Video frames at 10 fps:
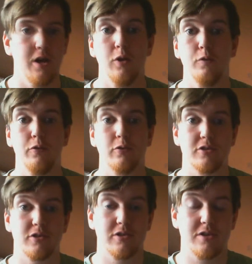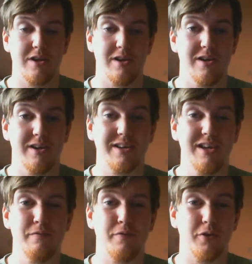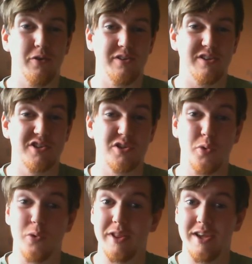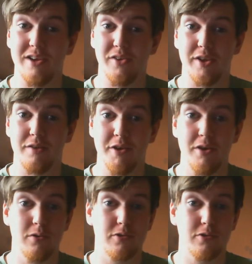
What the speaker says: Hello folks, I kind of forgot to score the ale in the video,